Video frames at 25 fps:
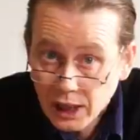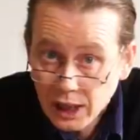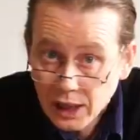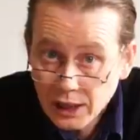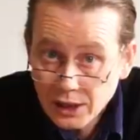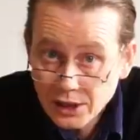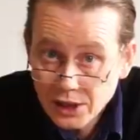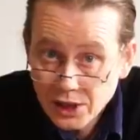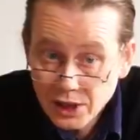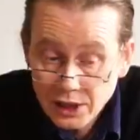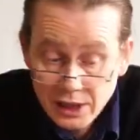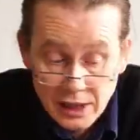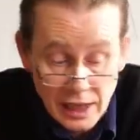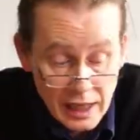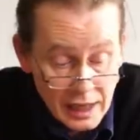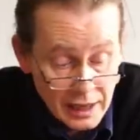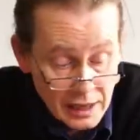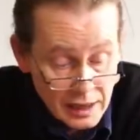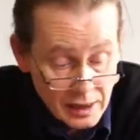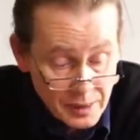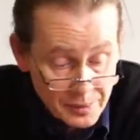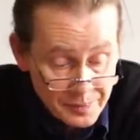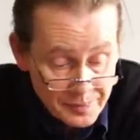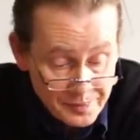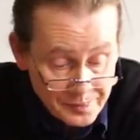at
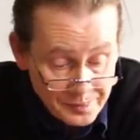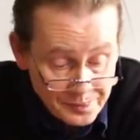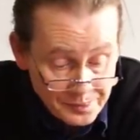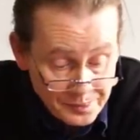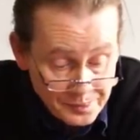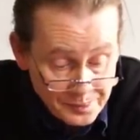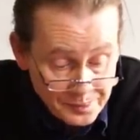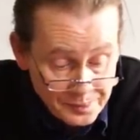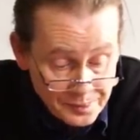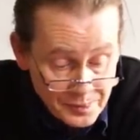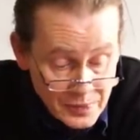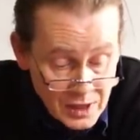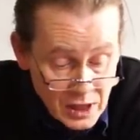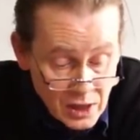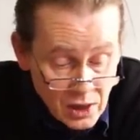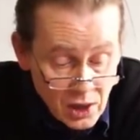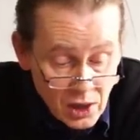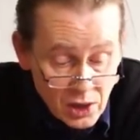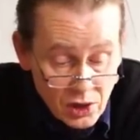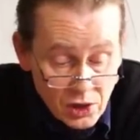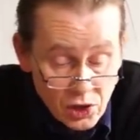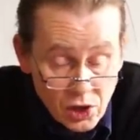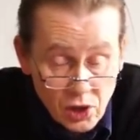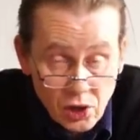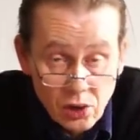today
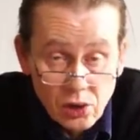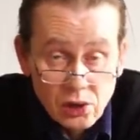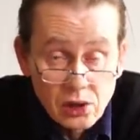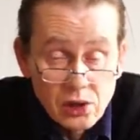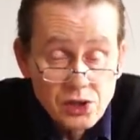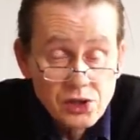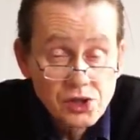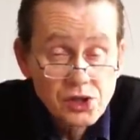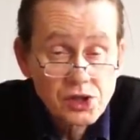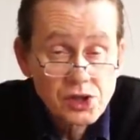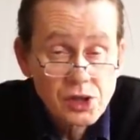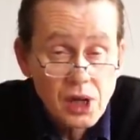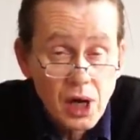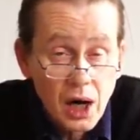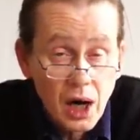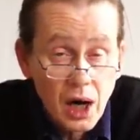colours